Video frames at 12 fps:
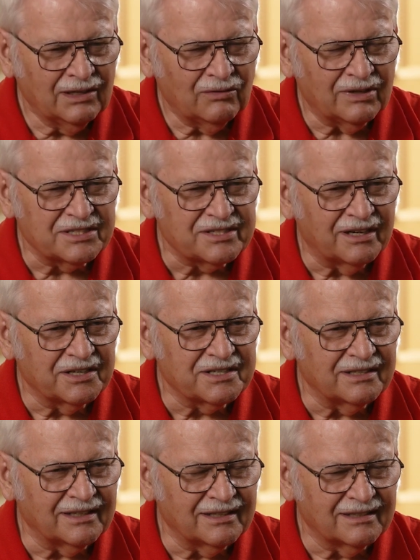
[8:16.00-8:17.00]
Well,
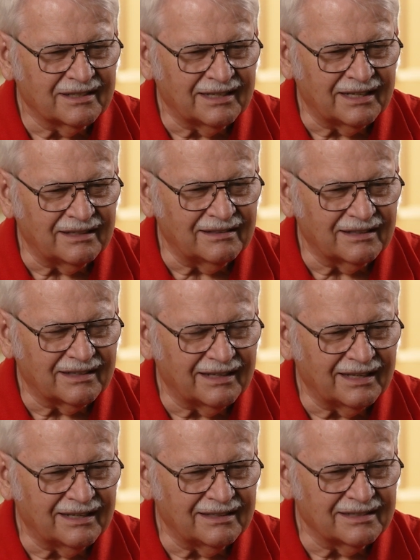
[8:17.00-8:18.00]
Sergeant Emma kind of looked
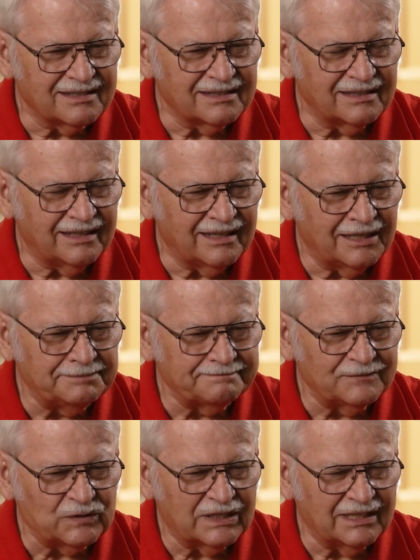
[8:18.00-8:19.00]
at it and said, Yep,
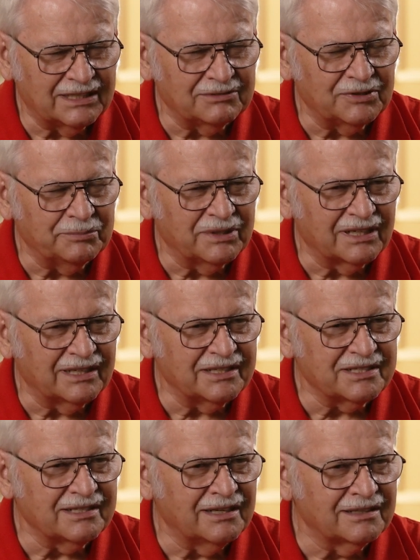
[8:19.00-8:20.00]
okay, we better
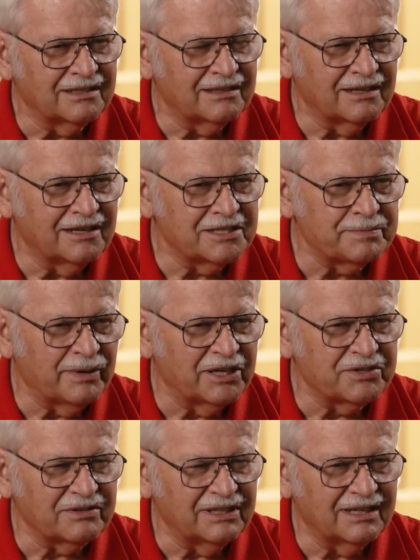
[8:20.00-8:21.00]
get you down to the
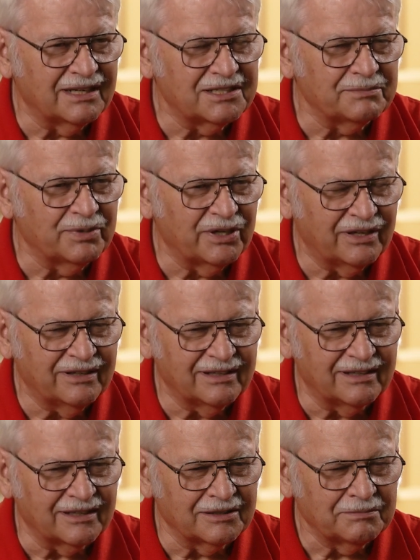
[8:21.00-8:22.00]
dispensary. You got you pretty
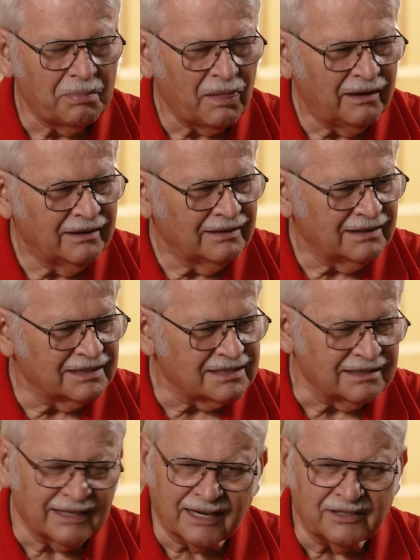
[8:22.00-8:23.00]
good there. I
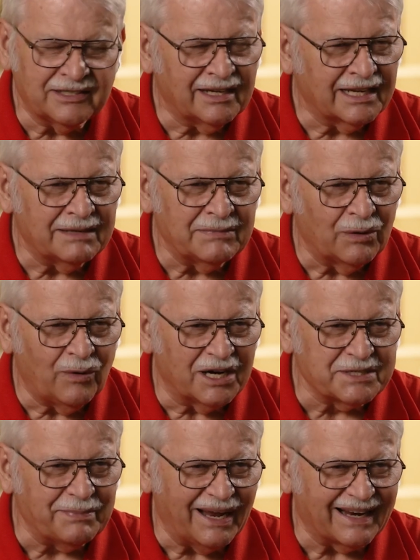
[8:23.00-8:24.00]
said, Not until I get my
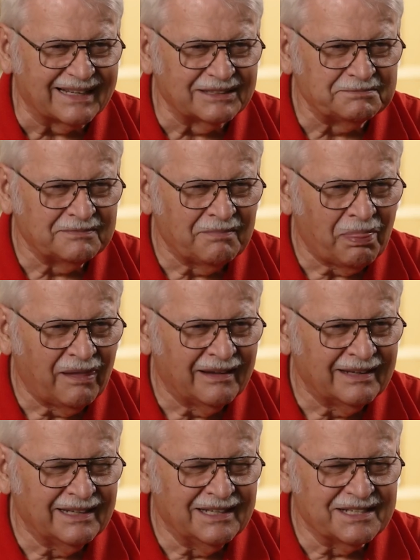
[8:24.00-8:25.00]
watch back.
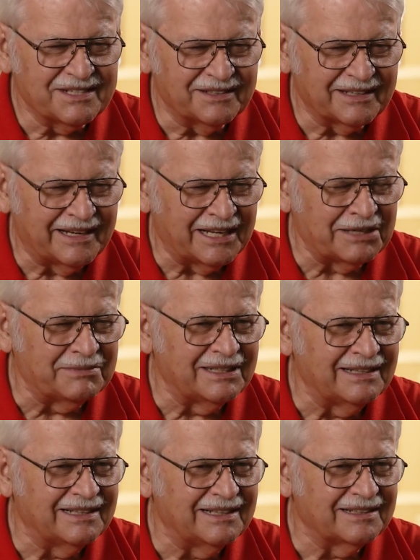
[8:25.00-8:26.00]
So the
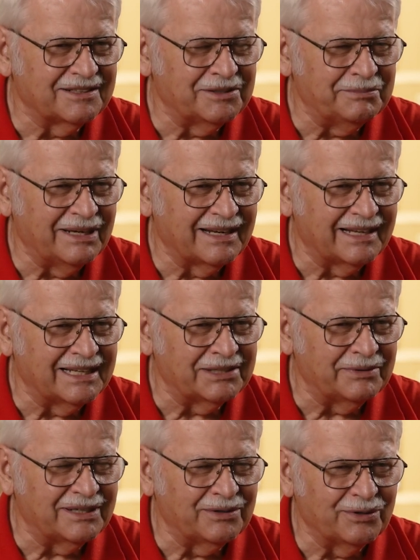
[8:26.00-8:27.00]
kennelman had to go back
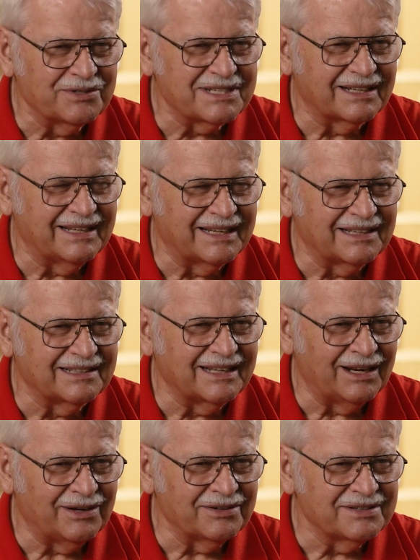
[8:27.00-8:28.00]
in. We had to hose the kennel
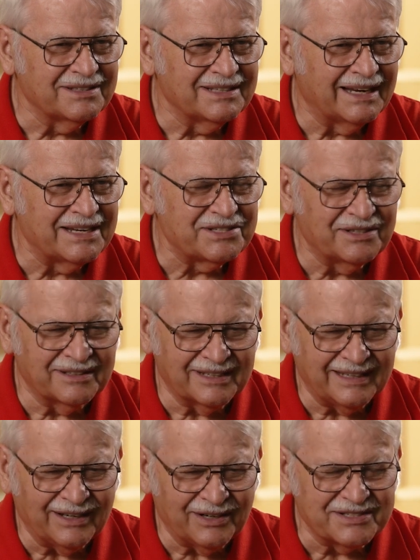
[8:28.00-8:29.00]
down. I stood
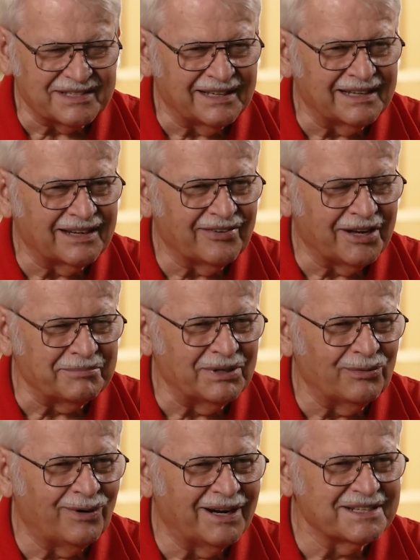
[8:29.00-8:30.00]
on the outside. to crop my
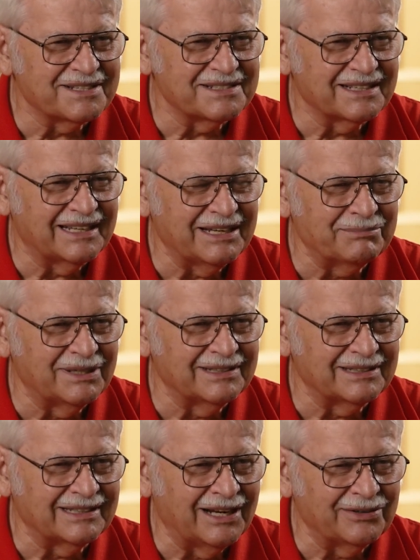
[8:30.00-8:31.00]
watch as it came
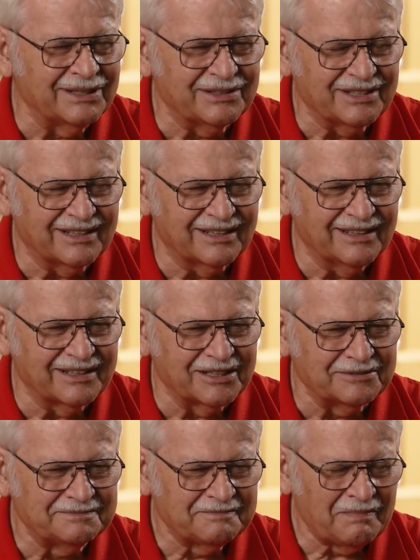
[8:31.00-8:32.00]
out into the gutter.